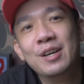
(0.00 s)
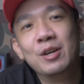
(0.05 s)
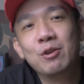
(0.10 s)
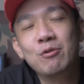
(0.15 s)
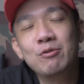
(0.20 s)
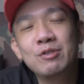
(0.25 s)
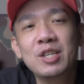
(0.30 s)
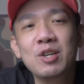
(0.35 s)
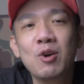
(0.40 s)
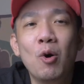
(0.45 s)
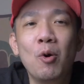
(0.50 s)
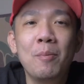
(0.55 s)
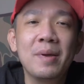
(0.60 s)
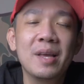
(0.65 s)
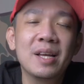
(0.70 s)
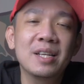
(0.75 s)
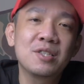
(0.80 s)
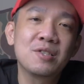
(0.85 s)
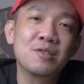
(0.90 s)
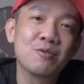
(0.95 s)
Using
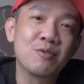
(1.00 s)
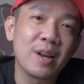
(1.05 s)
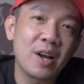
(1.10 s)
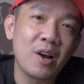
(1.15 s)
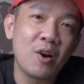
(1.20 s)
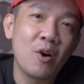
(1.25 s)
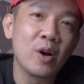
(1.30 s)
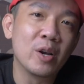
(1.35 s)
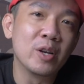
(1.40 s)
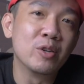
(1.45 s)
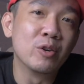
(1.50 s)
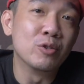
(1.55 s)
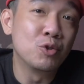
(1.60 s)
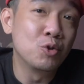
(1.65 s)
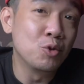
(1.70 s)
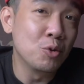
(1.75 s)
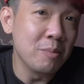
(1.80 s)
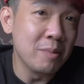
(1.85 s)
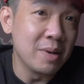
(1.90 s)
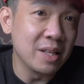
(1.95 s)
OBS to record your
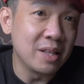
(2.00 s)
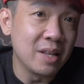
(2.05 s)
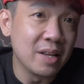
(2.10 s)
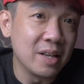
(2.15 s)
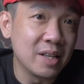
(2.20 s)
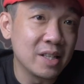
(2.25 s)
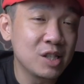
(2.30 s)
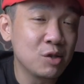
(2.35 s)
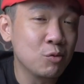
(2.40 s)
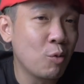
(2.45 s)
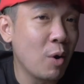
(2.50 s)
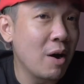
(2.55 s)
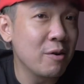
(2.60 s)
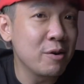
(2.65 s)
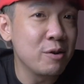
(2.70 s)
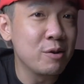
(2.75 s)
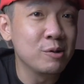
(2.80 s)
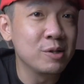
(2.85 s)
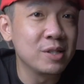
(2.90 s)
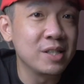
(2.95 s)
Zoom meetings while
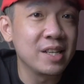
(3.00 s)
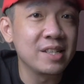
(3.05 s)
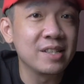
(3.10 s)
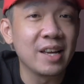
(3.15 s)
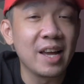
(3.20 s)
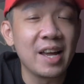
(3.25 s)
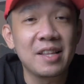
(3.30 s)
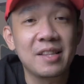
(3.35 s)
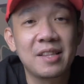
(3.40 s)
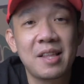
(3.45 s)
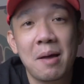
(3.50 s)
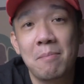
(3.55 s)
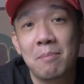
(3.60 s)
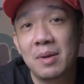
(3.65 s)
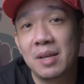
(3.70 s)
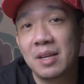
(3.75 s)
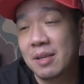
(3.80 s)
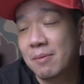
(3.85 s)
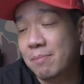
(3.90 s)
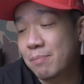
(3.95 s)
using the ATEM
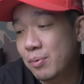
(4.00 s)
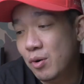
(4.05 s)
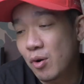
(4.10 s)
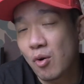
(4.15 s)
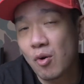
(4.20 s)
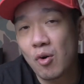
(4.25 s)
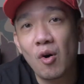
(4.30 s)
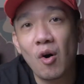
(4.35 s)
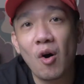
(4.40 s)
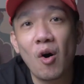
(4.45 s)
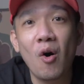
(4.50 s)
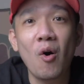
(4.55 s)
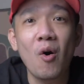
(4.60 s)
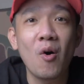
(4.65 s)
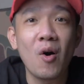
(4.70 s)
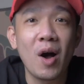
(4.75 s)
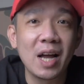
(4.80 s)
Mini Pro or